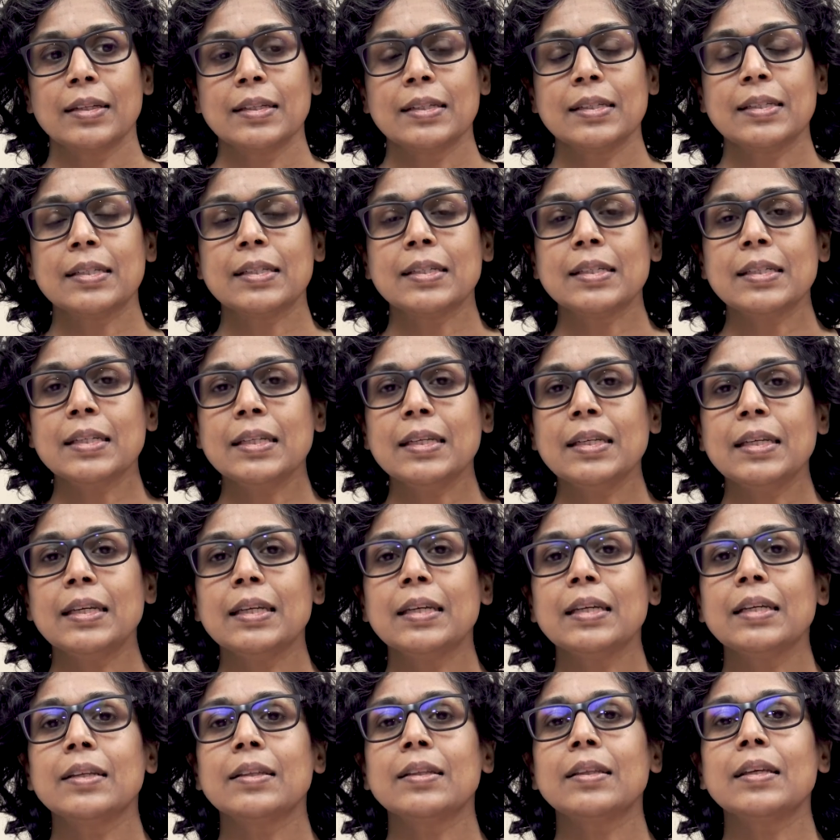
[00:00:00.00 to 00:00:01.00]

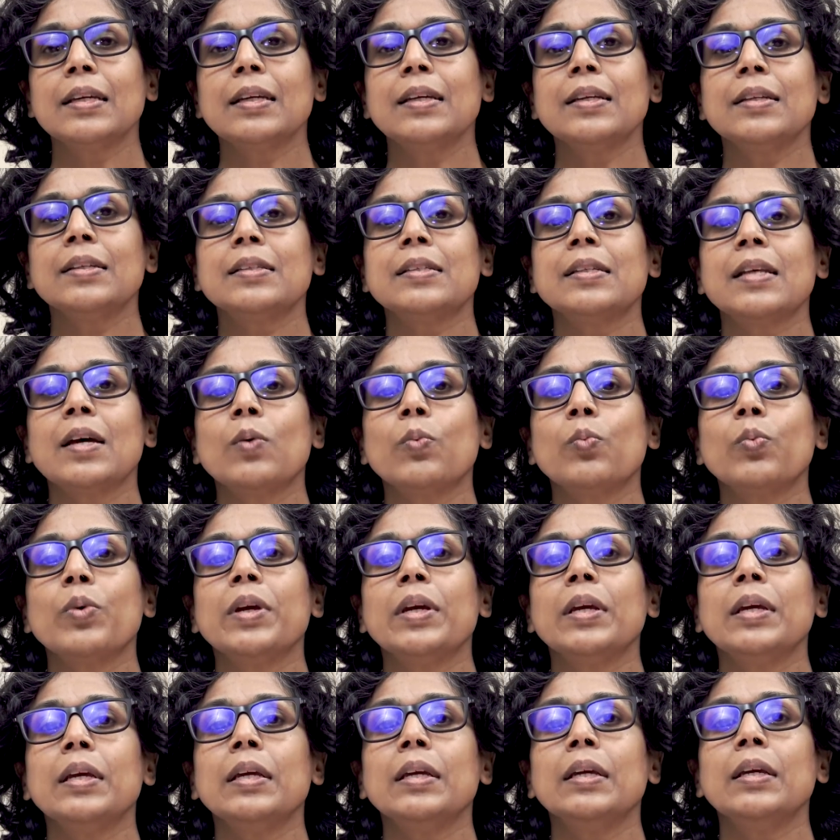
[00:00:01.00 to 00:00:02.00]
seeing things that
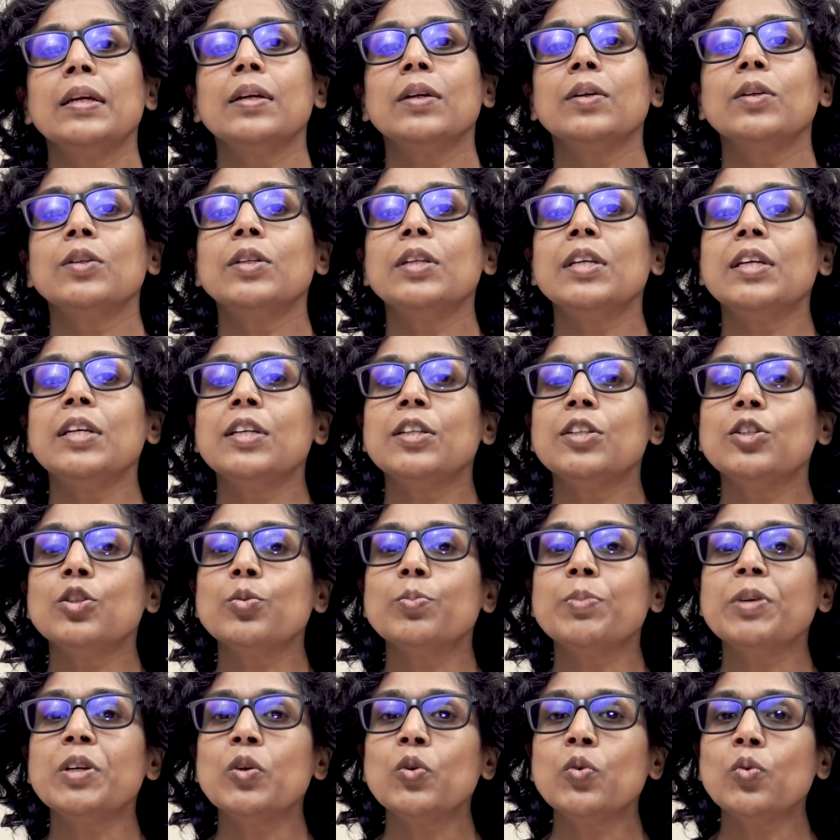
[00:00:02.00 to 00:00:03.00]
we need to
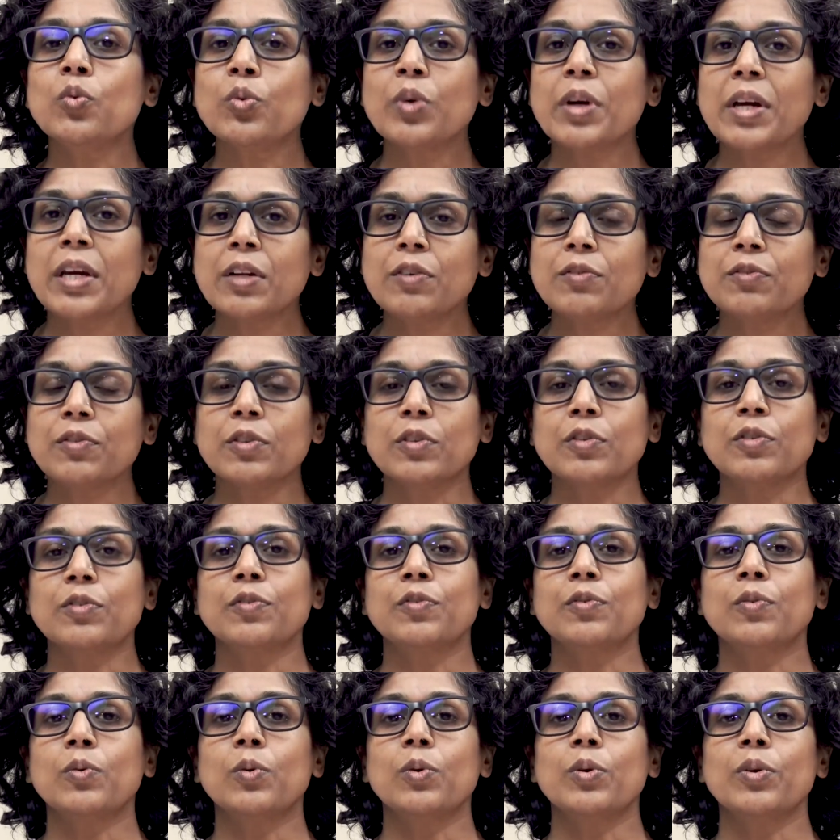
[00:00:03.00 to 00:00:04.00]
be grateful
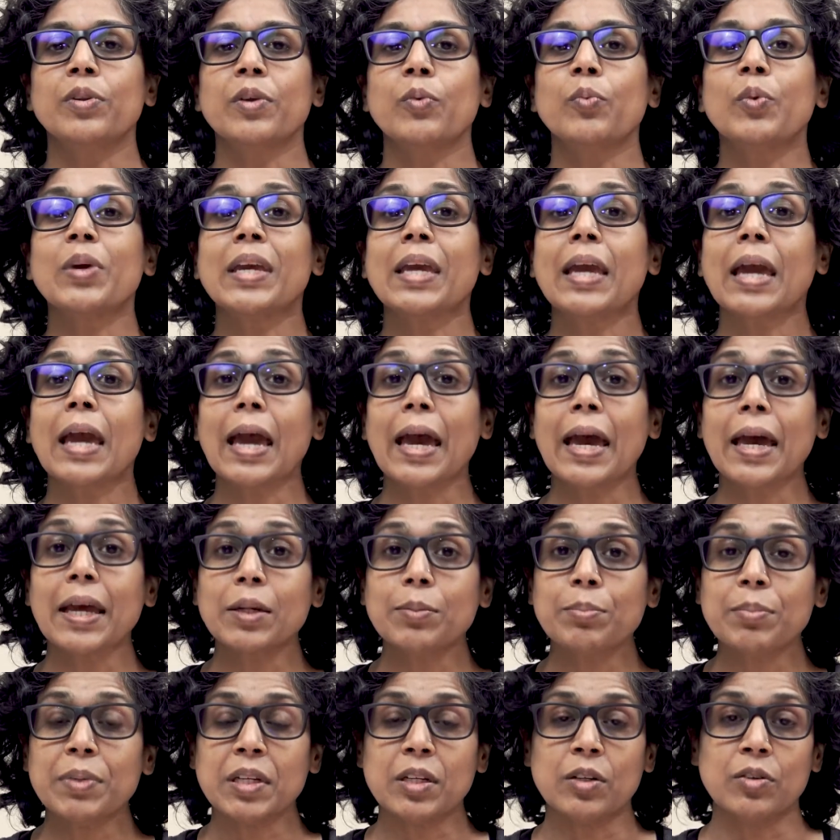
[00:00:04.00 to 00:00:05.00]
for, that we
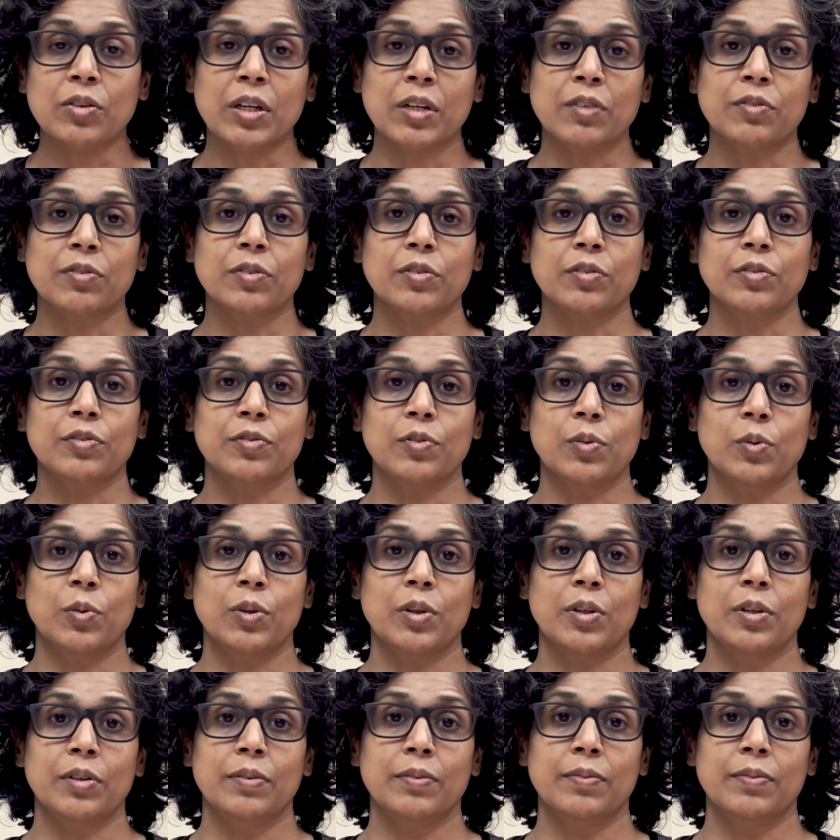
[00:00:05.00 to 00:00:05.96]
can be grateful for,